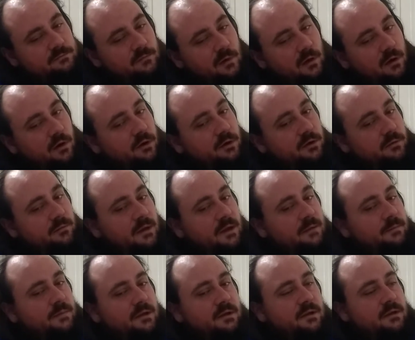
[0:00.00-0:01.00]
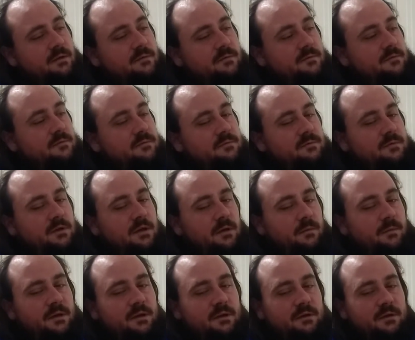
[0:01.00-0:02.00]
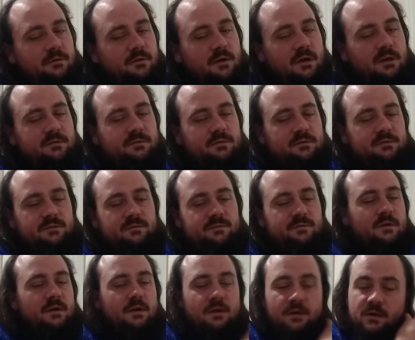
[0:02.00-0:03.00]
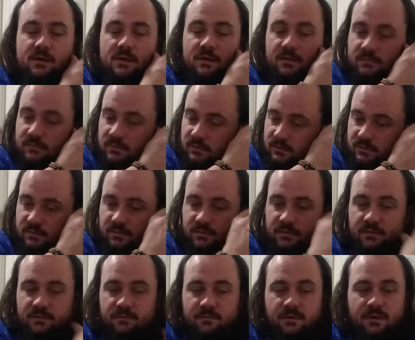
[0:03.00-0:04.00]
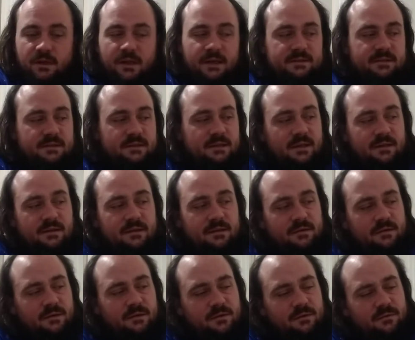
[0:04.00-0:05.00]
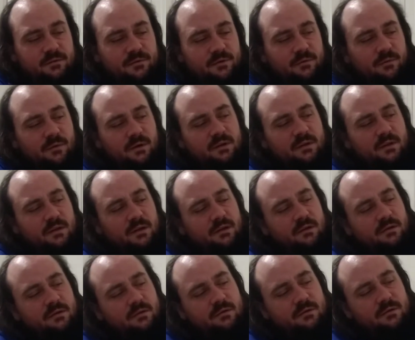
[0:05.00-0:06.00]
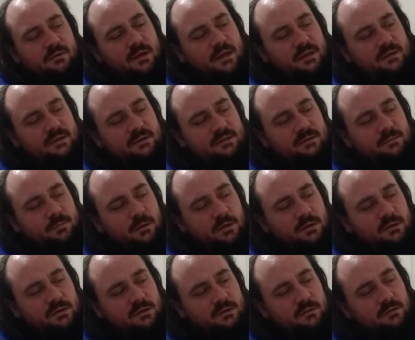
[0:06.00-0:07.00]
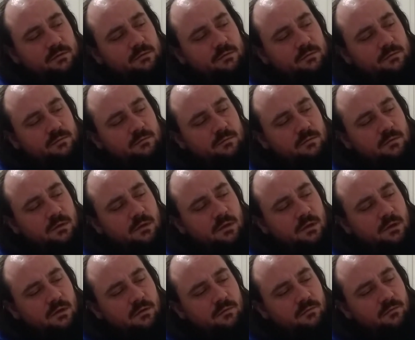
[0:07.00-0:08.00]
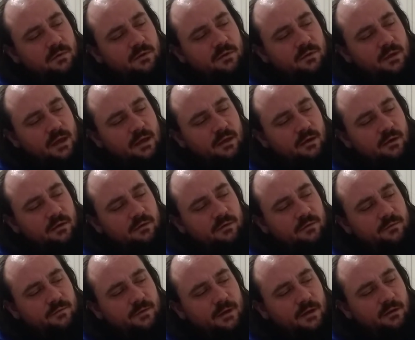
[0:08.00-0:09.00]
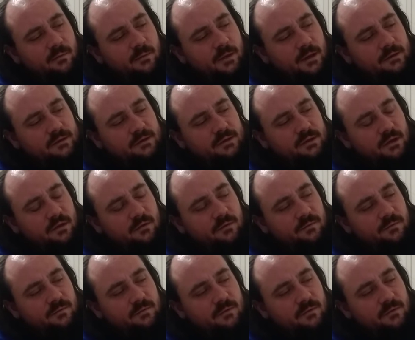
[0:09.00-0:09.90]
Or you may be coming in a crossroads of realizing that you weren't the nicest person with how you felt about yourself